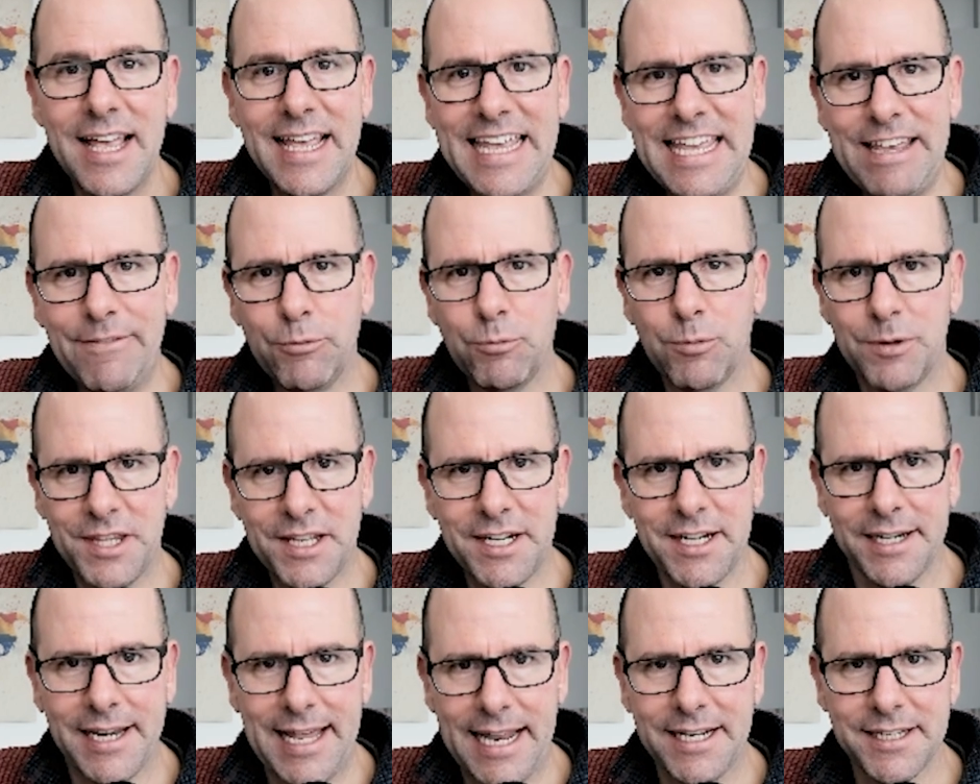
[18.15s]
Even
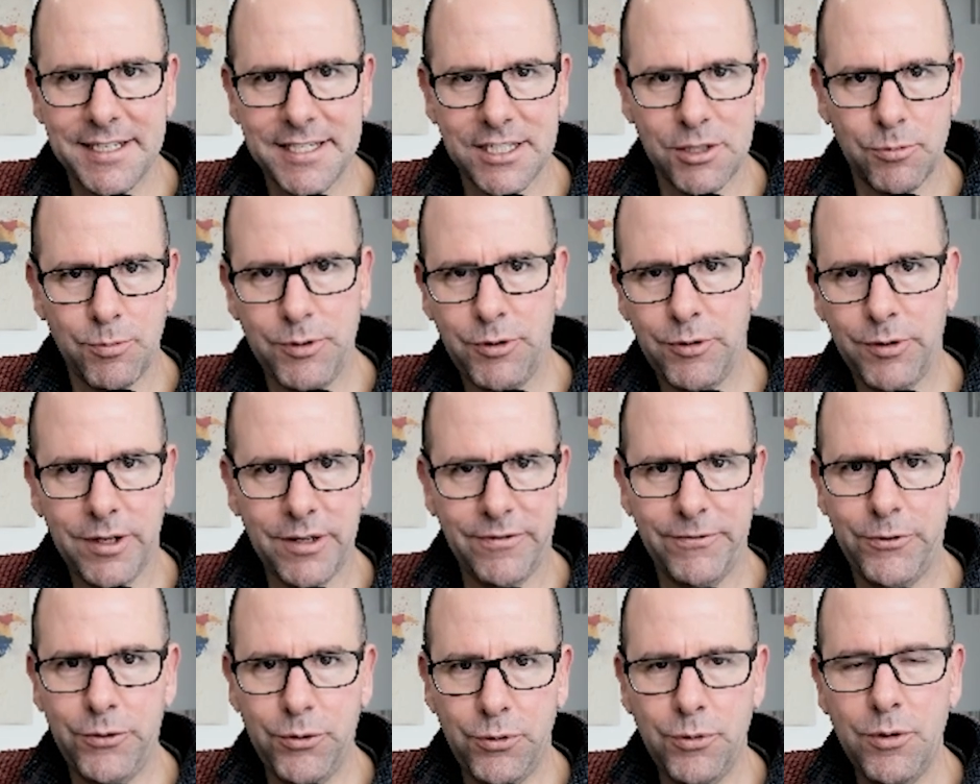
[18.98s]
within analysis, we're doing a
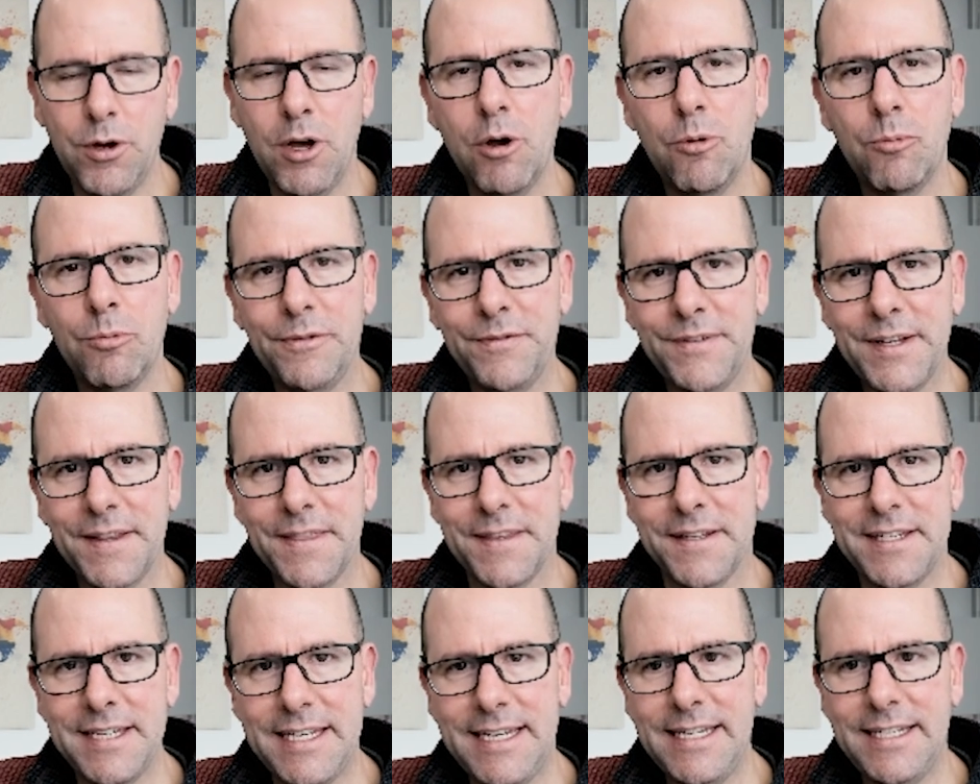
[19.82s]
few. We've done
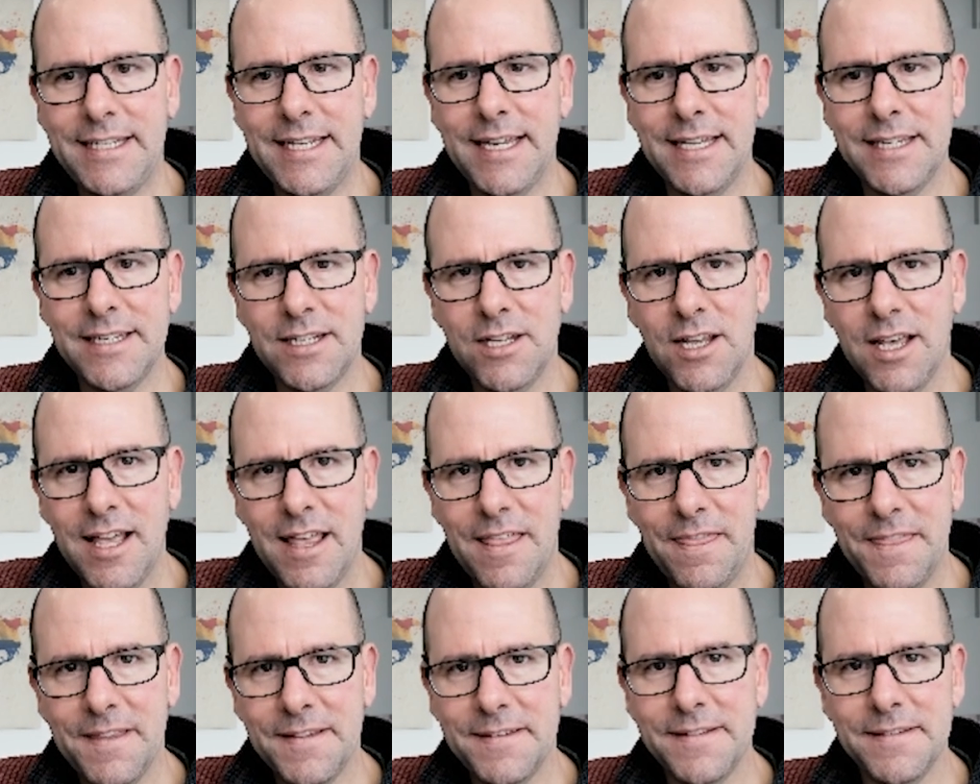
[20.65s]
the t-test.
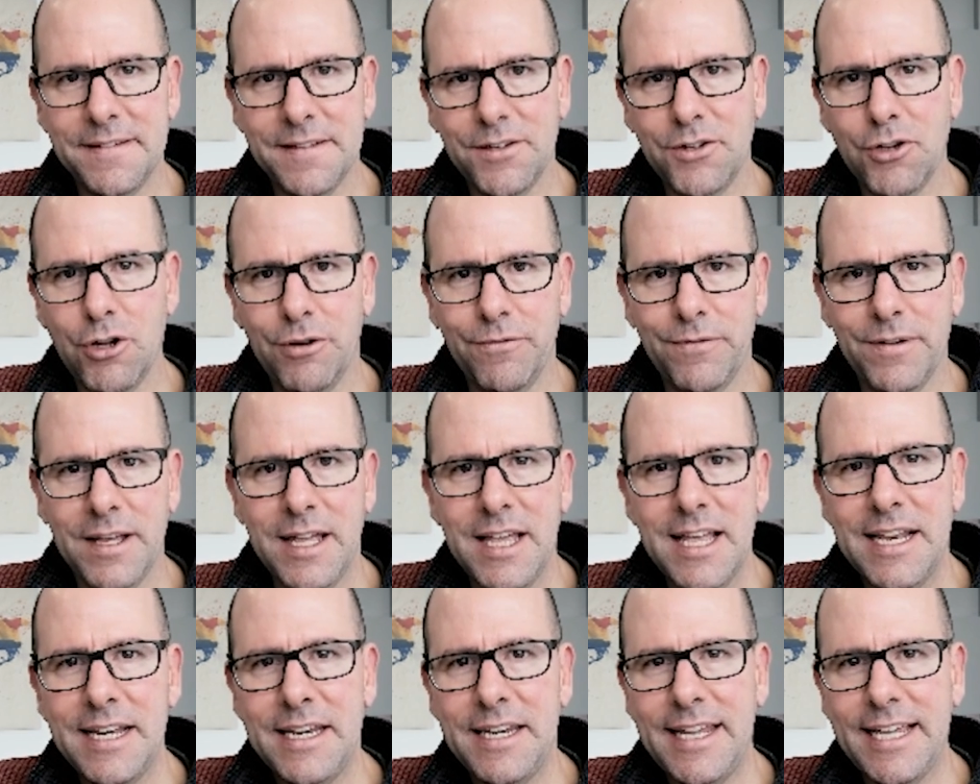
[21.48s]
This is ANOVA.
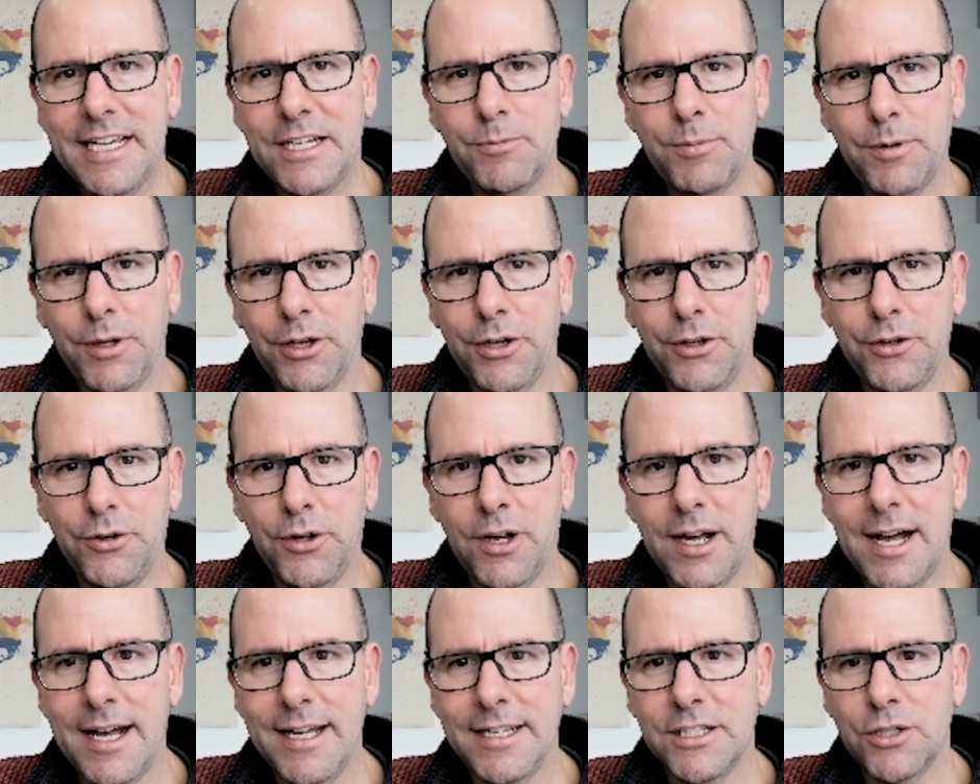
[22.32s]
Next, we're going to do
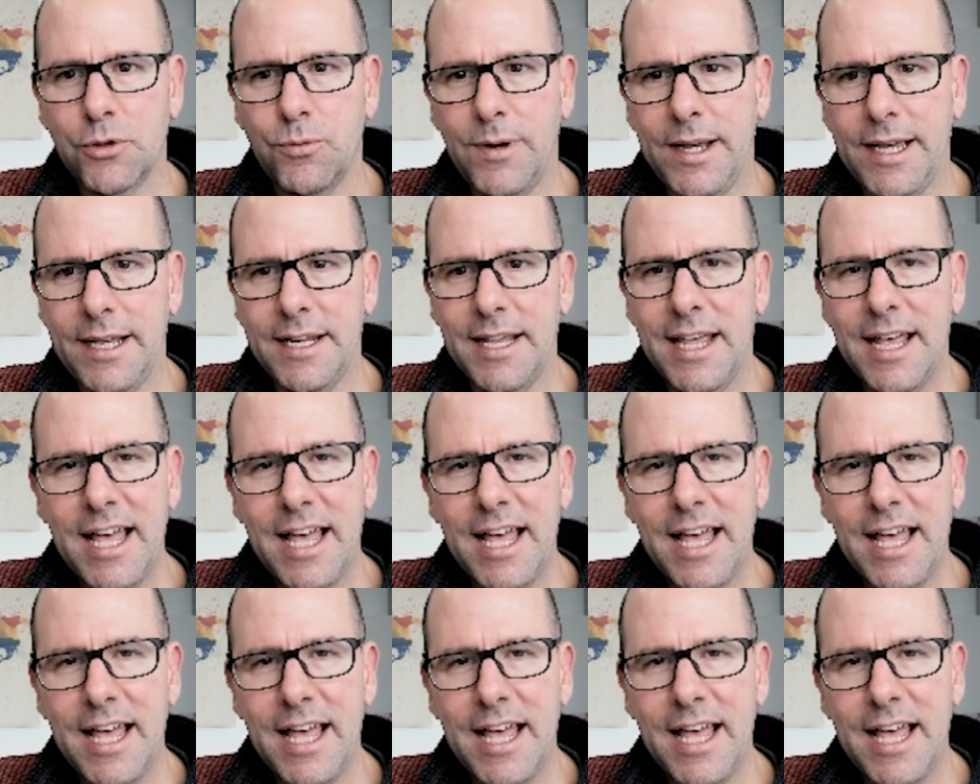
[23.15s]
chi-squared.